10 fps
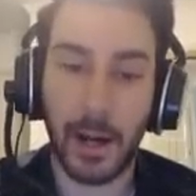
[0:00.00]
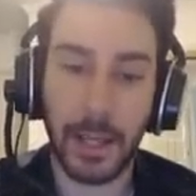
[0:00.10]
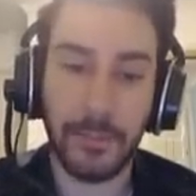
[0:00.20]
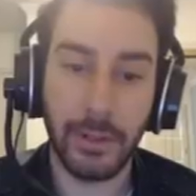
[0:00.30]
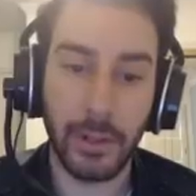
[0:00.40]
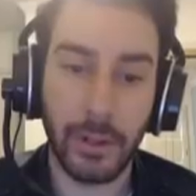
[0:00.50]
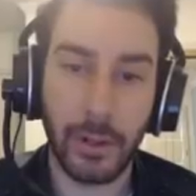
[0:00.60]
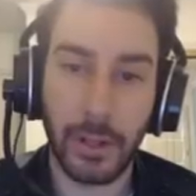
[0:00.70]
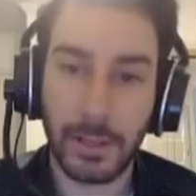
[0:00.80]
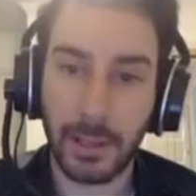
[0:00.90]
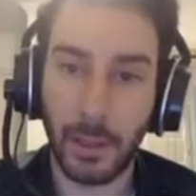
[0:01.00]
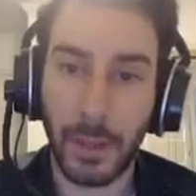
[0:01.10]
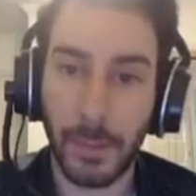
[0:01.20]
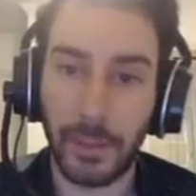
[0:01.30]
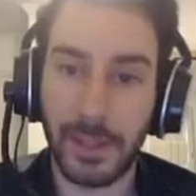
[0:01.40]
Even her skill
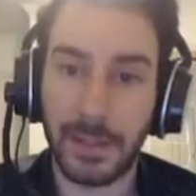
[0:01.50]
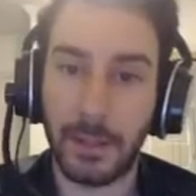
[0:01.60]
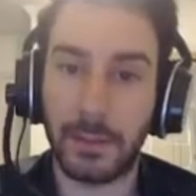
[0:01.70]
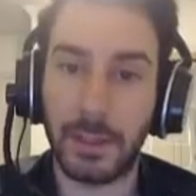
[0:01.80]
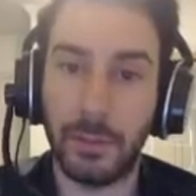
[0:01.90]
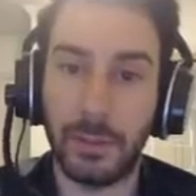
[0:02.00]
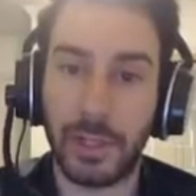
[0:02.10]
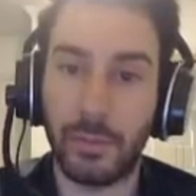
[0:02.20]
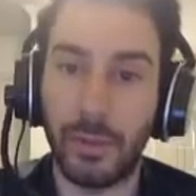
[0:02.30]
prep plus skill 2 just